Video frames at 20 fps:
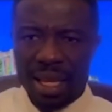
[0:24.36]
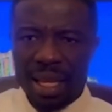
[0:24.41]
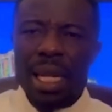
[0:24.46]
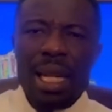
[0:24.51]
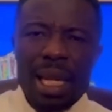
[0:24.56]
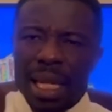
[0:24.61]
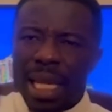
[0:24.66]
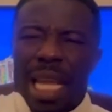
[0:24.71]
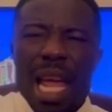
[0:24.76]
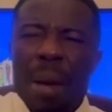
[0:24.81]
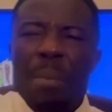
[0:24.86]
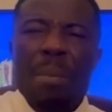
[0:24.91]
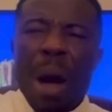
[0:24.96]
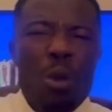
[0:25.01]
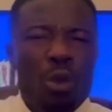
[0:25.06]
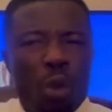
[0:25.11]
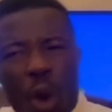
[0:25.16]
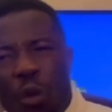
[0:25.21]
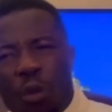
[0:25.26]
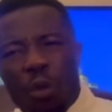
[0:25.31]
Near
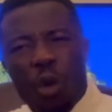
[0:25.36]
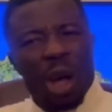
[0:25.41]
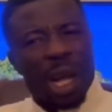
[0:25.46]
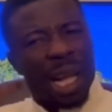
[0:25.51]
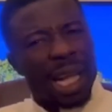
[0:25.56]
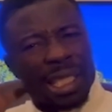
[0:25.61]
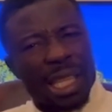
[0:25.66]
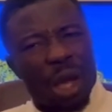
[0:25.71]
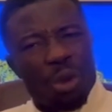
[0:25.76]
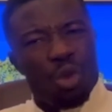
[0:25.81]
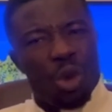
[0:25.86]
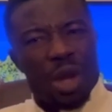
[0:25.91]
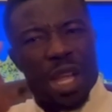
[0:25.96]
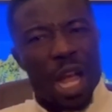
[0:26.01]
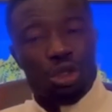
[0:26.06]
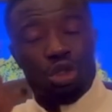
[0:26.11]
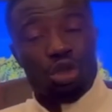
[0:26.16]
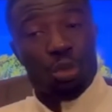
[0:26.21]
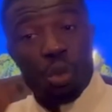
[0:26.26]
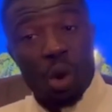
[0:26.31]
Manco Fon Casambuya
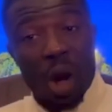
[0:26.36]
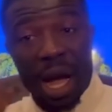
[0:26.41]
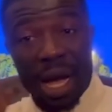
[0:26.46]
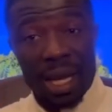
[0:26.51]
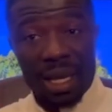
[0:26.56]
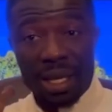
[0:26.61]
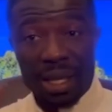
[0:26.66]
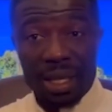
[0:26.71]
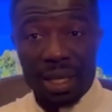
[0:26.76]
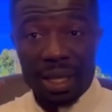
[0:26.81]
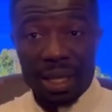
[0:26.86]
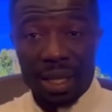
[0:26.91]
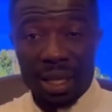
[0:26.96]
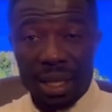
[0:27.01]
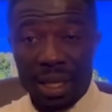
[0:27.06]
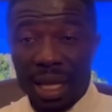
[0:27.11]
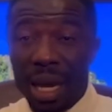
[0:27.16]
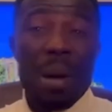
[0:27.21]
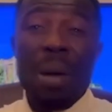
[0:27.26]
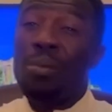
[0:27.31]
Sumwa.
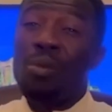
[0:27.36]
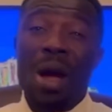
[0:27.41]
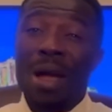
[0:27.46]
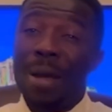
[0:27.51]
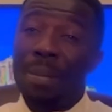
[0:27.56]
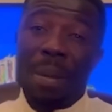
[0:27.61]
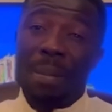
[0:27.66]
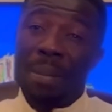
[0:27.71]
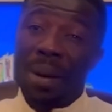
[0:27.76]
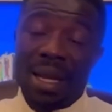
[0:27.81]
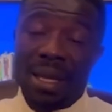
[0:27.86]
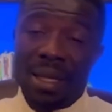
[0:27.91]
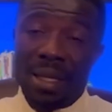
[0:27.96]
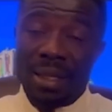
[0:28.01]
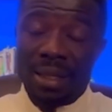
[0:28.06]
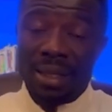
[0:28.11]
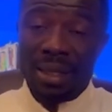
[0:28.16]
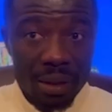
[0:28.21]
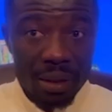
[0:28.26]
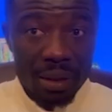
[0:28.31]
Cababoy, Papa.
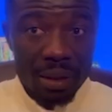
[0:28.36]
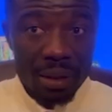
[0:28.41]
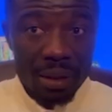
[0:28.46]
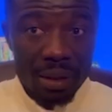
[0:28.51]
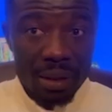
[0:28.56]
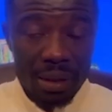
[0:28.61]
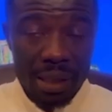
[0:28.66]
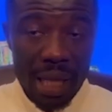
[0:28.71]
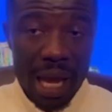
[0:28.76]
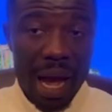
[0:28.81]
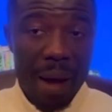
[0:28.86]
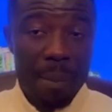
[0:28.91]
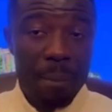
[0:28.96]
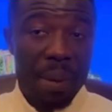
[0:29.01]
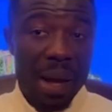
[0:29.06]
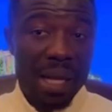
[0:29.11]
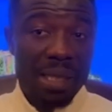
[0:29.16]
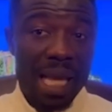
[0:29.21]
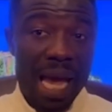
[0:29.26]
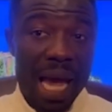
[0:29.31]
Say, I'm
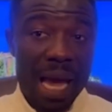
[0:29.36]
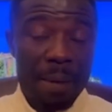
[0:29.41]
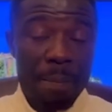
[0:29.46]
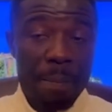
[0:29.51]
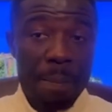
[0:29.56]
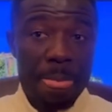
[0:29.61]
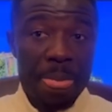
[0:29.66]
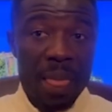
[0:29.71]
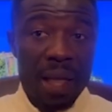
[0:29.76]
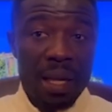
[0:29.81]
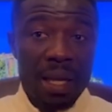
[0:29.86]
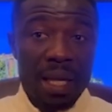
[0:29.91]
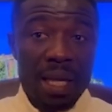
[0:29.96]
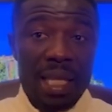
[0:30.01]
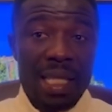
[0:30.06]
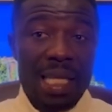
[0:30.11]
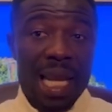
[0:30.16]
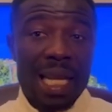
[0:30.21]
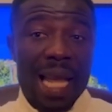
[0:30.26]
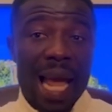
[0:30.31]
passing.
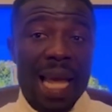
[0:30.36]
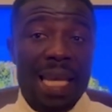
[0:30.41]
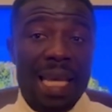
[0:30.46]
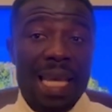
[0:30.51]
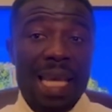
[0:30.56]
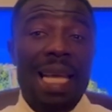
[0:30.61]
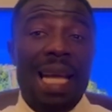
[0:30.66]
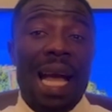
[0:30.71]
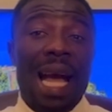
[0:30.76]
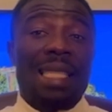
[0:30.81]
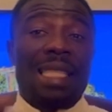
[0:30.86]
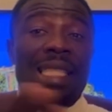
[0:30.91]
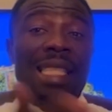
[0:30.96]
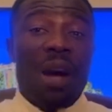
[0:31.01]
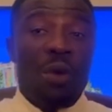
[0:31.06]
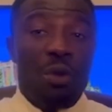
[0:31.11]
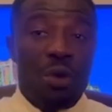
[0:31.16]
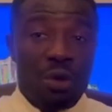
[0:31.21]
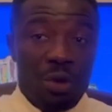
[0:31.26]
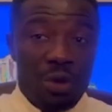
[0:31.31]
They like ye catch
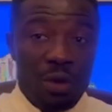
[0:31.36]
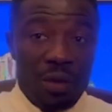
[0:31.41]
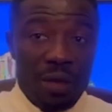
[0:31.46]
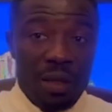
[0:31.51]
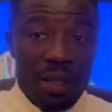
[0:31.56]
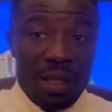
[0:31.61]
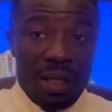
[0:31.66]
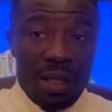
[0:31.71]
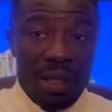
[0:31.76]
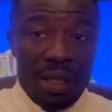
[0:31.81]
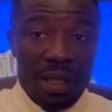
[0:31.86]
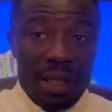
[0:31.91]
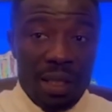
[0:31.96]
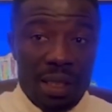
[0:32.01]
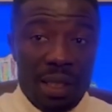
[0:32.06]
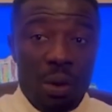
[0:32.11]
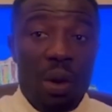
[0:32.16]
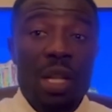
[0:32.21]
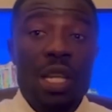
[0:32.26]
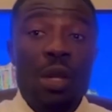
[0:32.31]
that one.
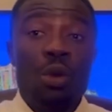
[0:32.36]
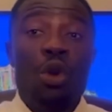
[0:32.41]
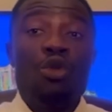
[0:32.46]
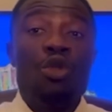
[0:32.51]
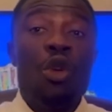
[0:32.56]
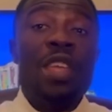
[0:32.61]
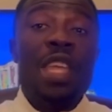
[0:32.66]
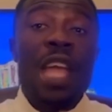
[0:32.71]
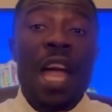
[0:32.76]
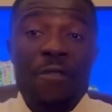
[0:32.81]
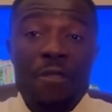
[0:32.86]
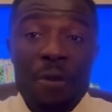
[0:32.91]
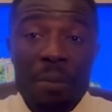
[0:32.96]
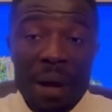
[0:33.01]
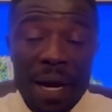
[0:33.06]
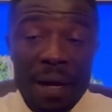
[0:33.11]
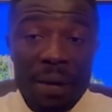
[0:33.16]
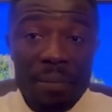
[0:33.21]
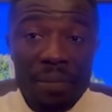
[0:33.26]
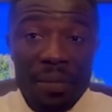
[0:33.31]
So on you could do near Juma.
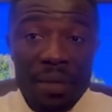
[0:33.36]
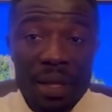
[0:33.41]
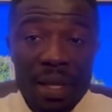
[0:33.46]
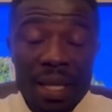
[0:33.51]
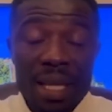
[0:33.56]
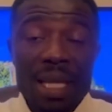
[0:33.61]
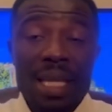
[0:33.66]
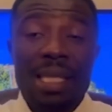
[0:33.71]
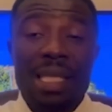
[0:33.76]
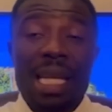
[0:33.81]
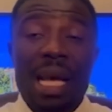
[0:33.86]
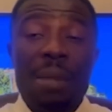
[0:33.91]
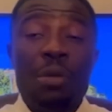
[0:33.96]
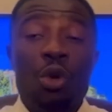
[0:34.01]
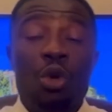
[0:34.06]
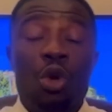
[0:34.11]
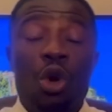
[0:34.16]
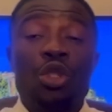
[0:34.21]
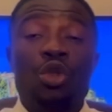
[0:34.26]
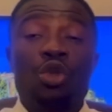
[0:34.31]
Say,
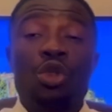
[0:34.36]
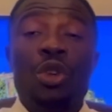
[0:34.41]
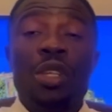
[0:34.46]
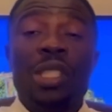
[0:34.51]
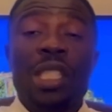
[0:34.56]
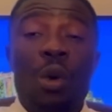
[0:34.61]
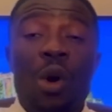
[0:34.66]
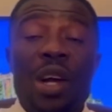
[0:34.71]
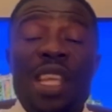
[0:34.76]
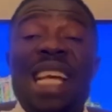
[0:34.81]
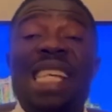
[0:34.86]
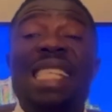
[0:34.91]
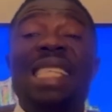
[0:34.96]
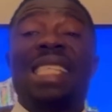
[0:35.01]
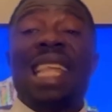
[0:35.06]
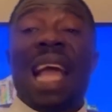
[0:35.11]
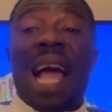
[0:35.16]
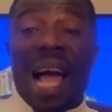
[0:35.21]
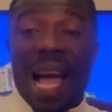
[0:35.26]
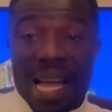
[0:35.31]
because could you say on your
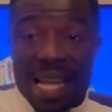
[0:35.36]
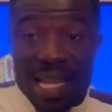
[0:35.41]
star?